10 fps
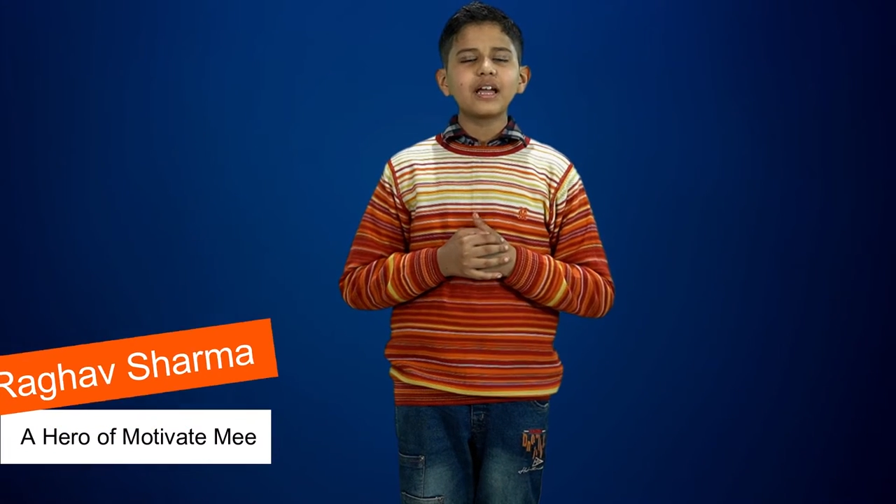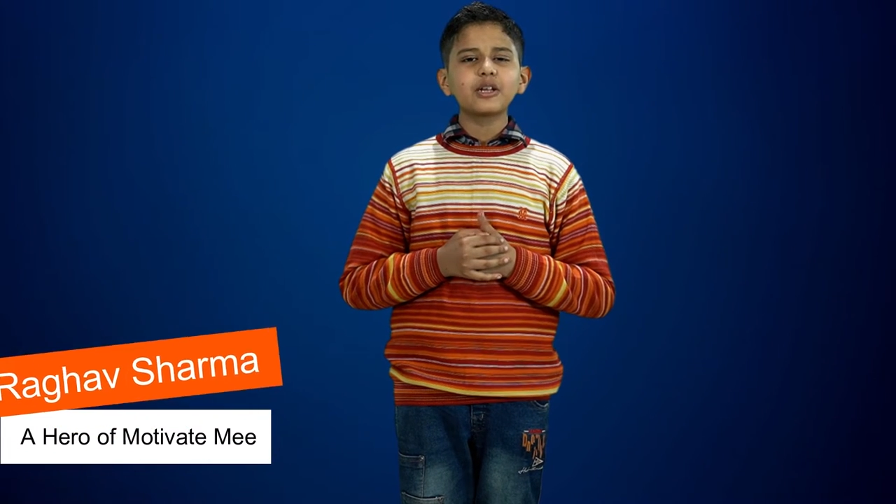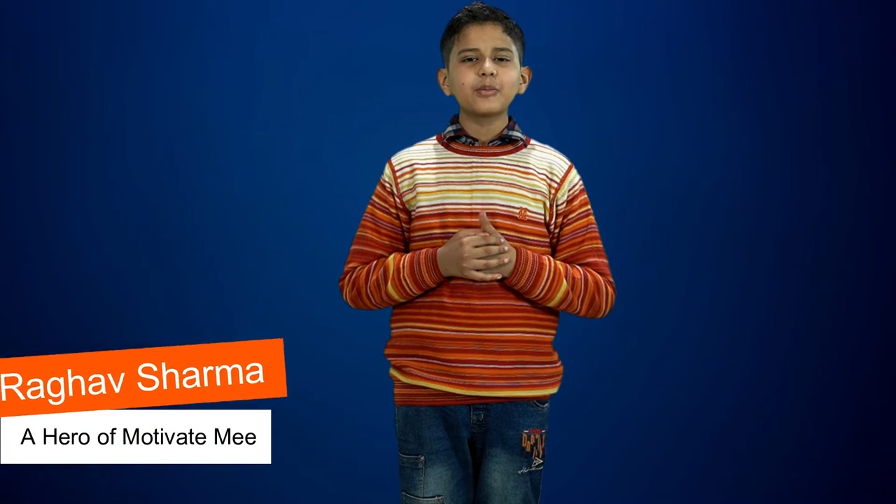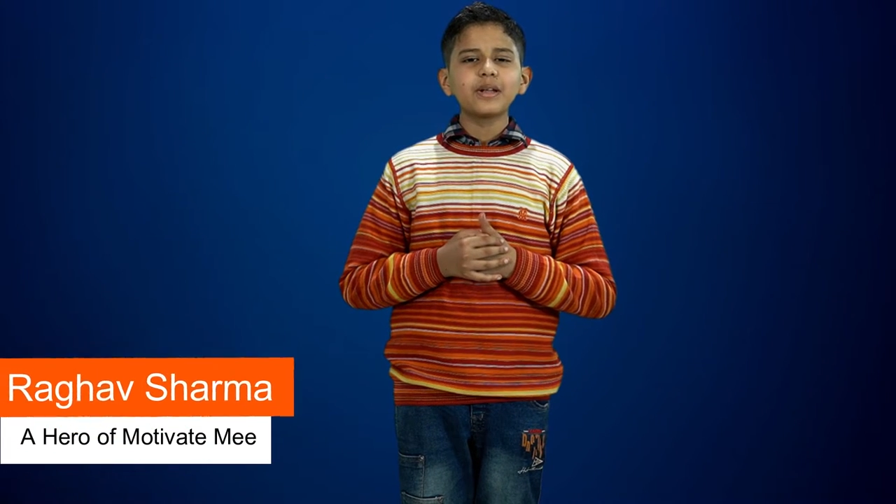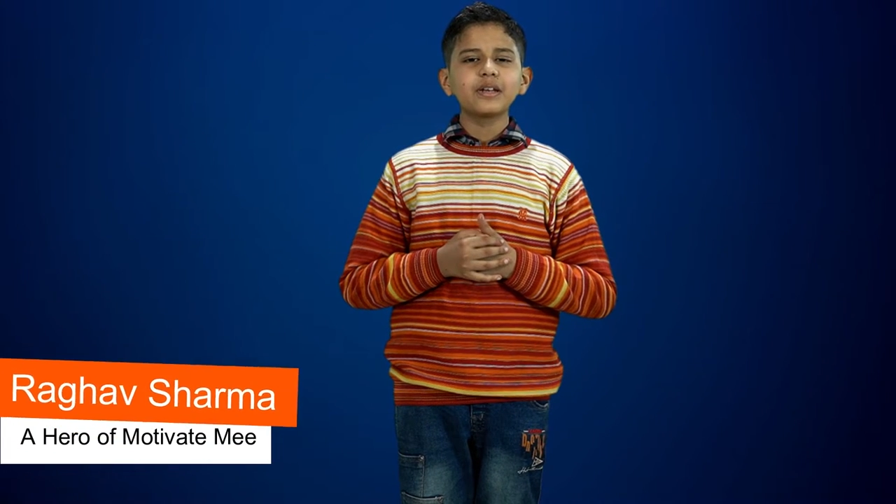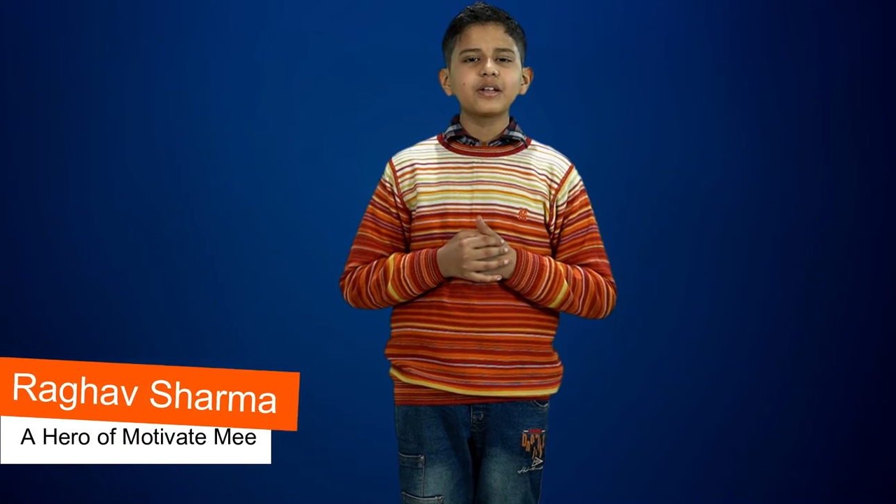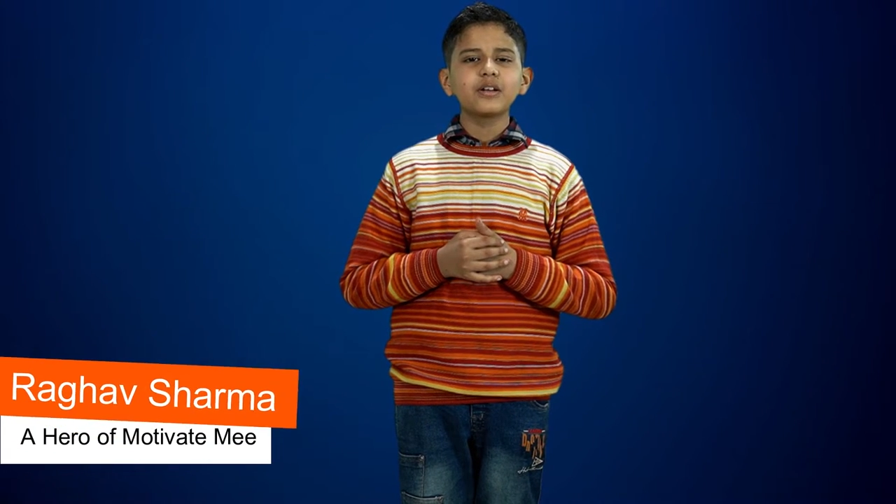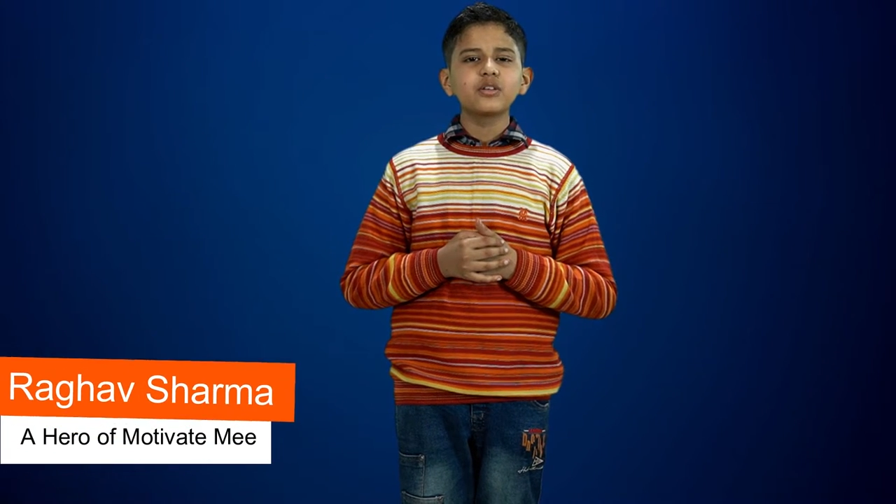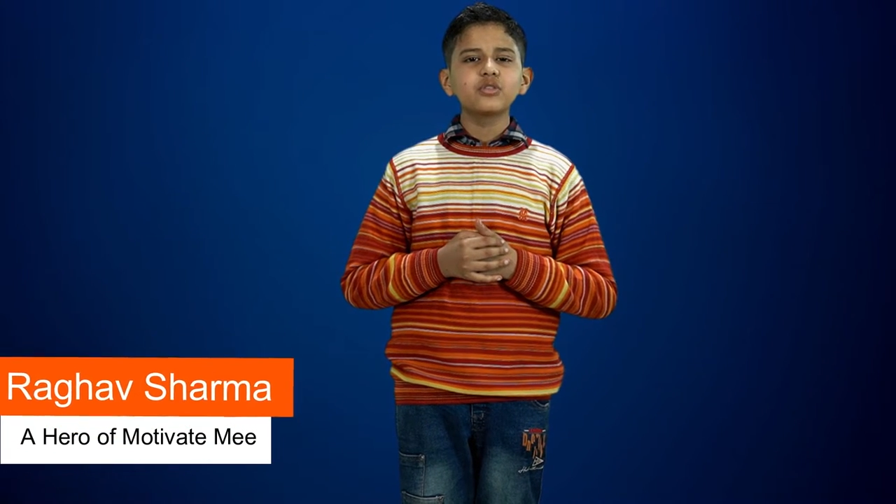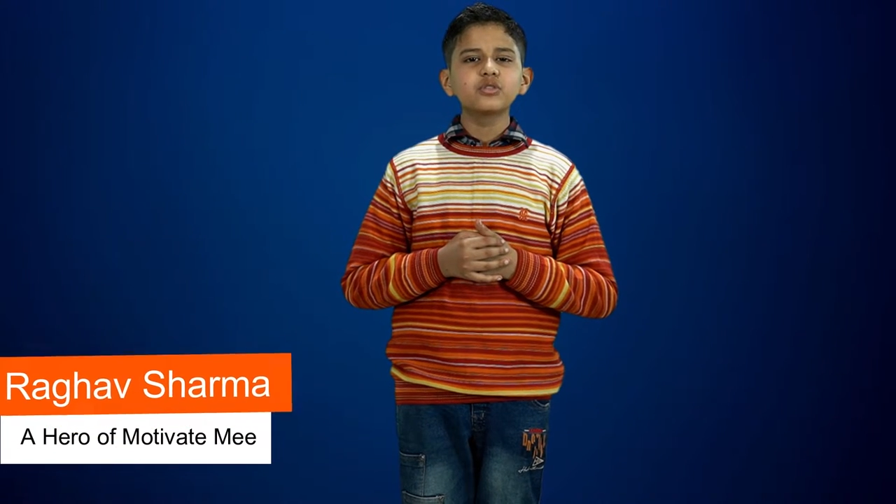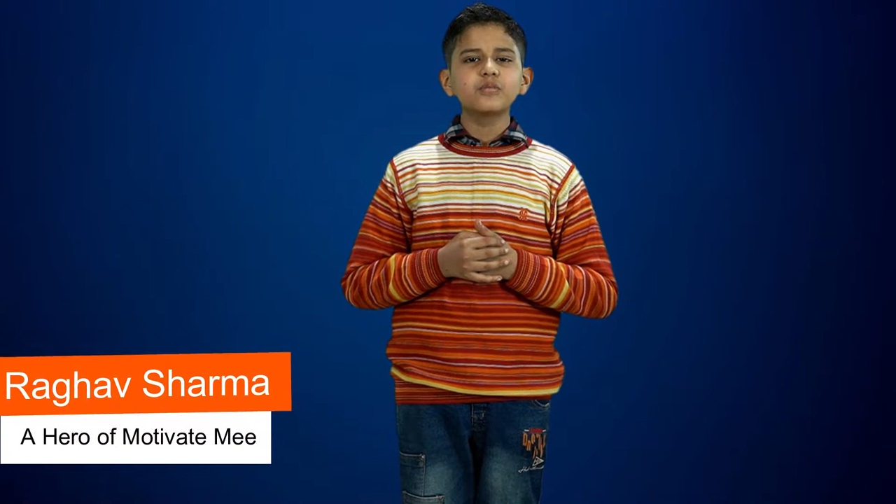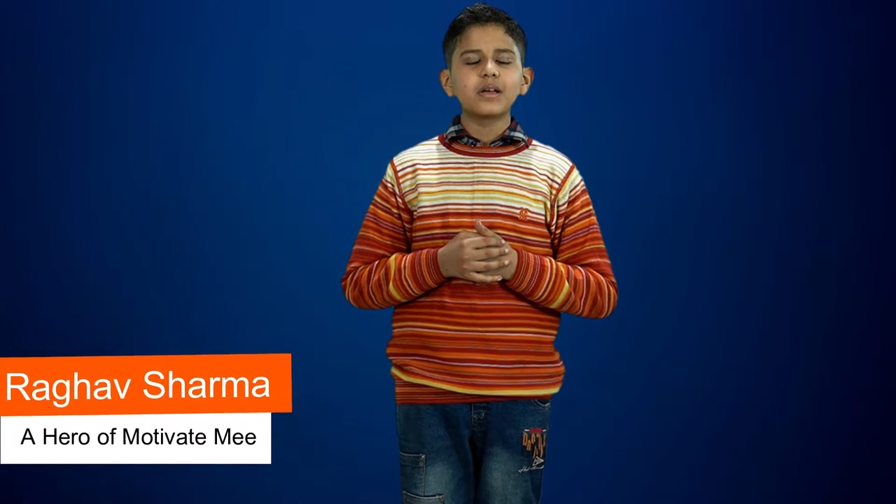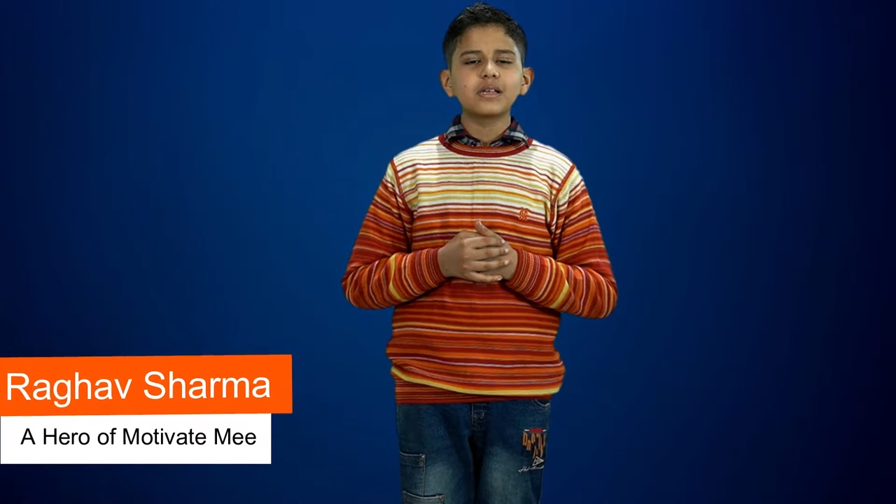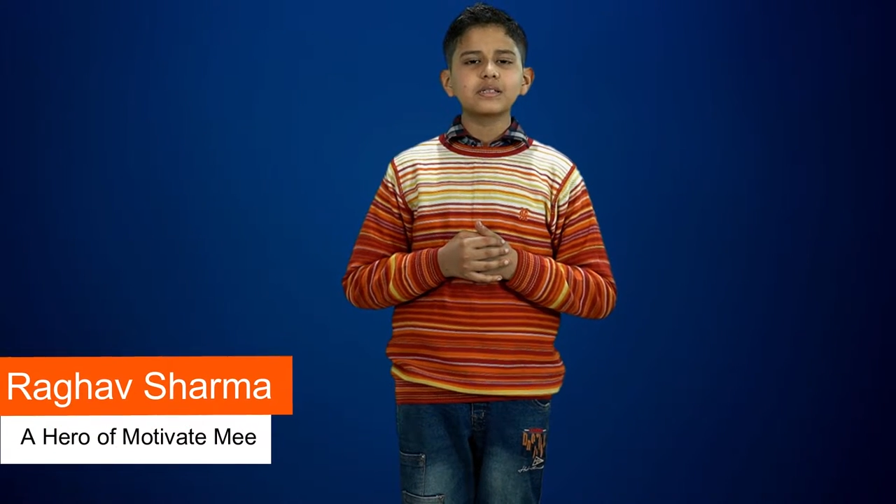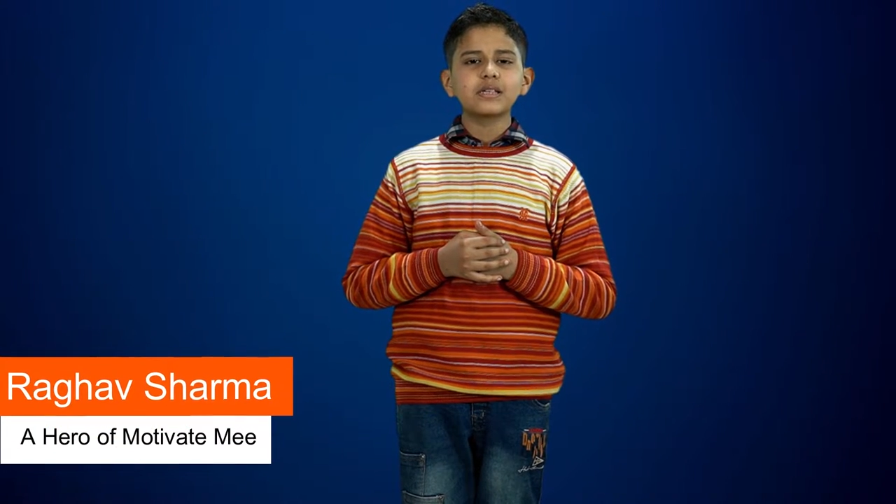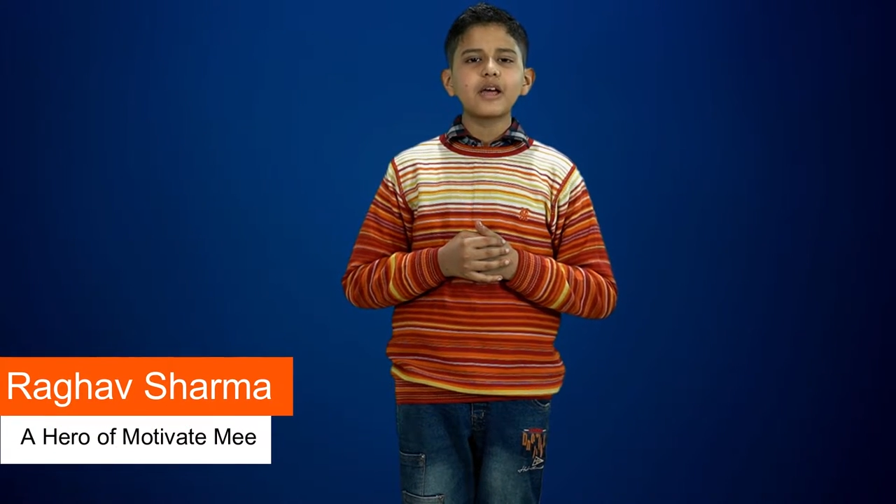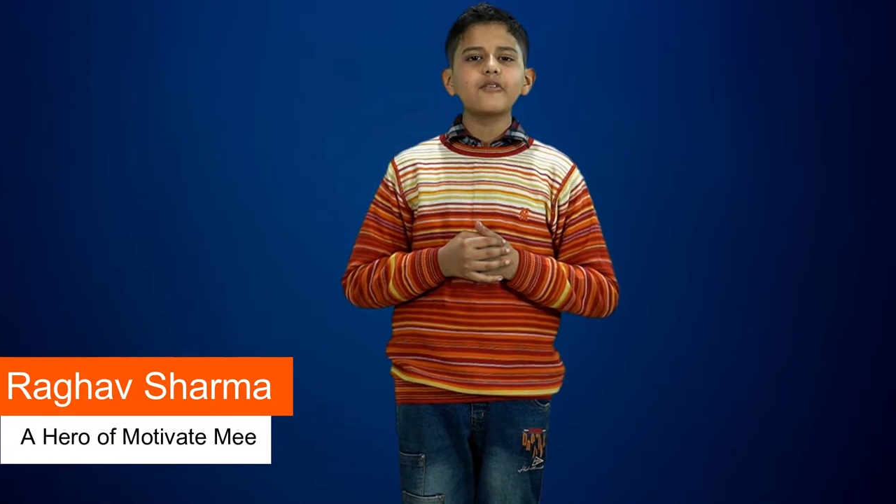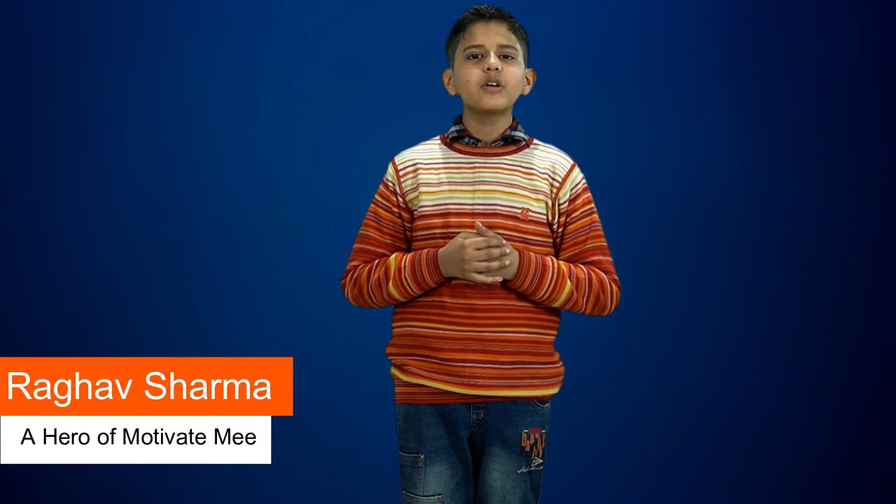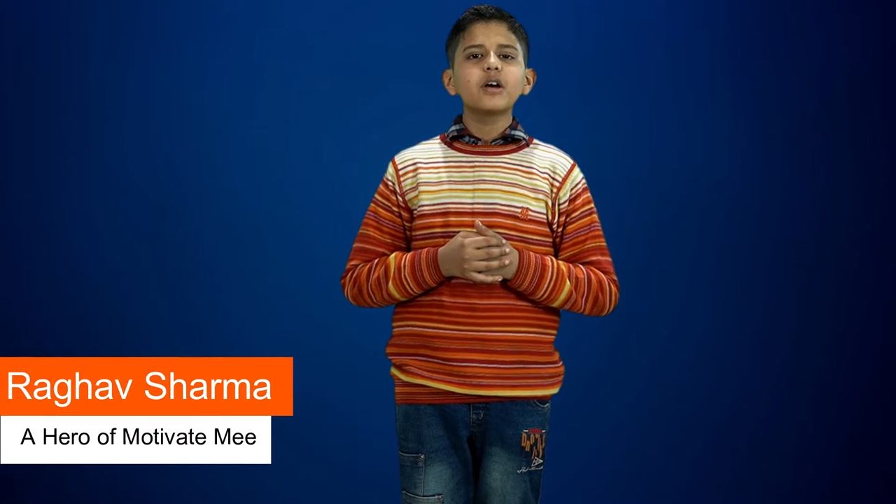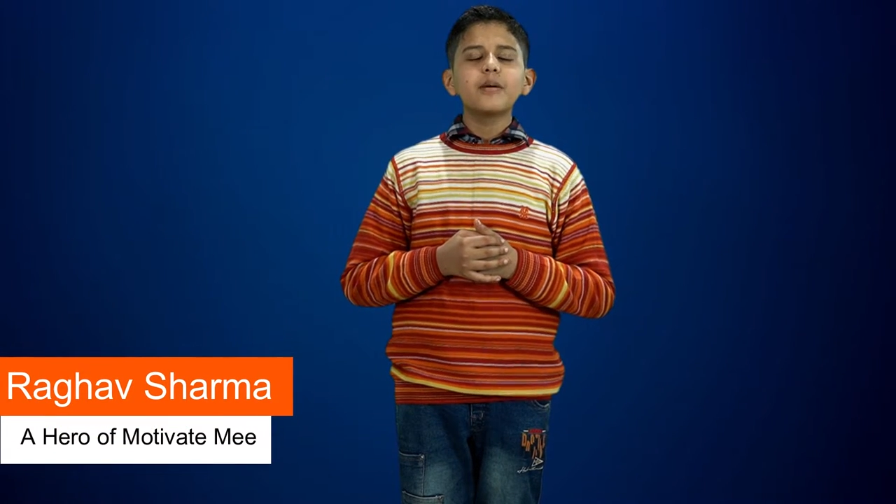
Let me introduce myself.